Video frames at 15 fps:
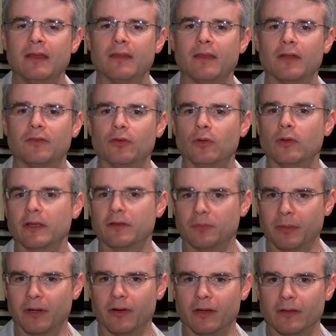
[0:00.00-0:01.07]
that you'll
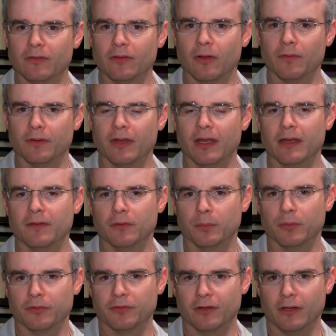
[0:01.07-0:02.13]
experience on the day of your
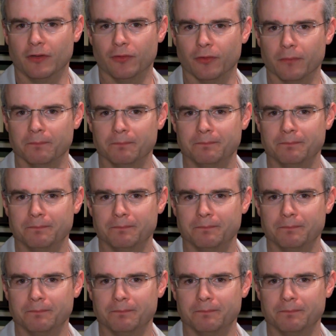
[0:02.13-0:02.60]
procedure.